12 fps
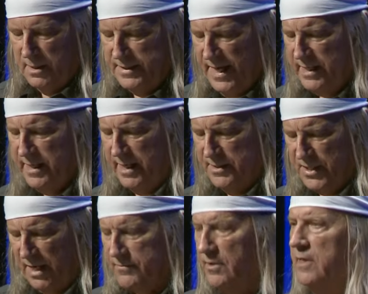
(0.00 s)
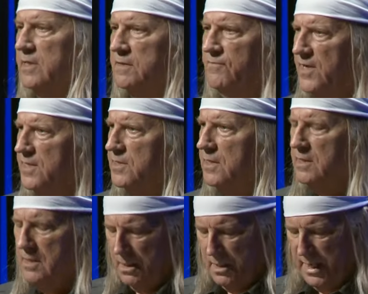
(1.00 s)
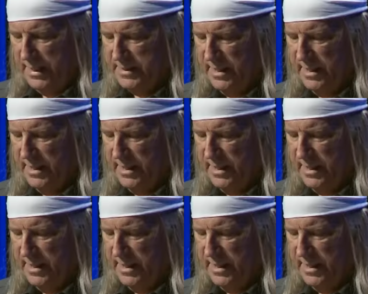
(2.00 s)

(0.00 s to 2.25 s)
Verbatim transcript: Decades after his visit, a